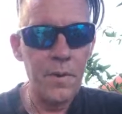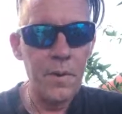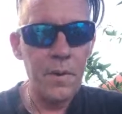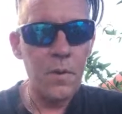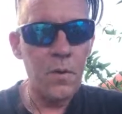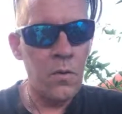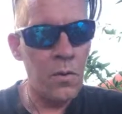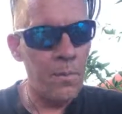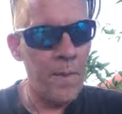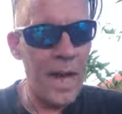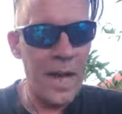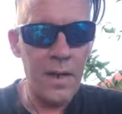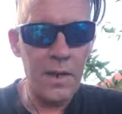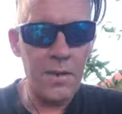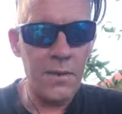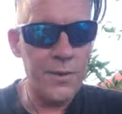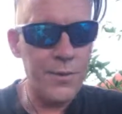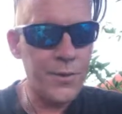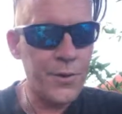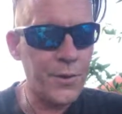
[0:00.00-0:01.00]

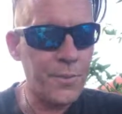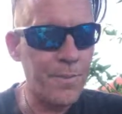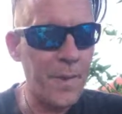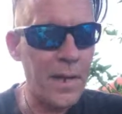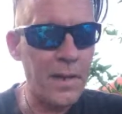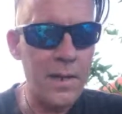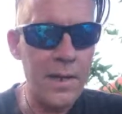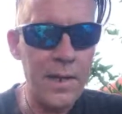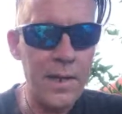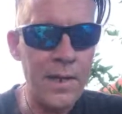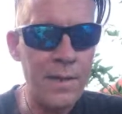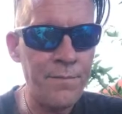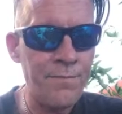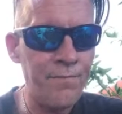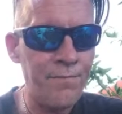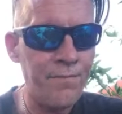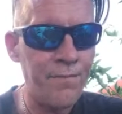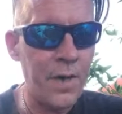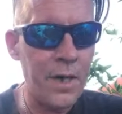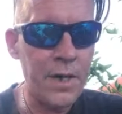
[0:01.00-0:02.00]
Grammatical, spelling,
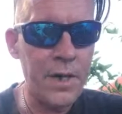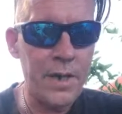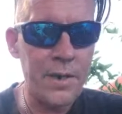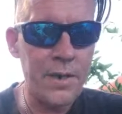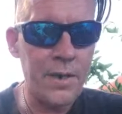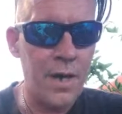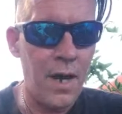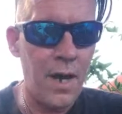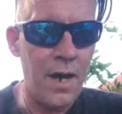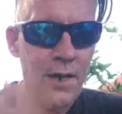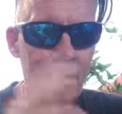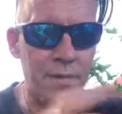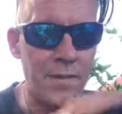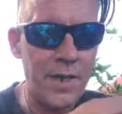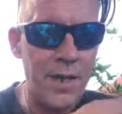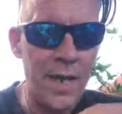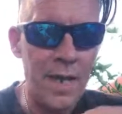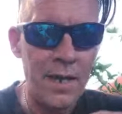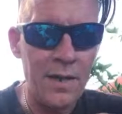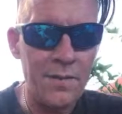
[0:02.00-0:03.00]
fucking
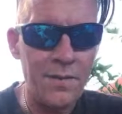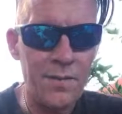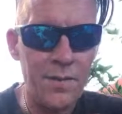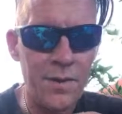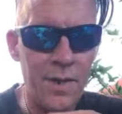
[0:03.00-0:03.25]
content,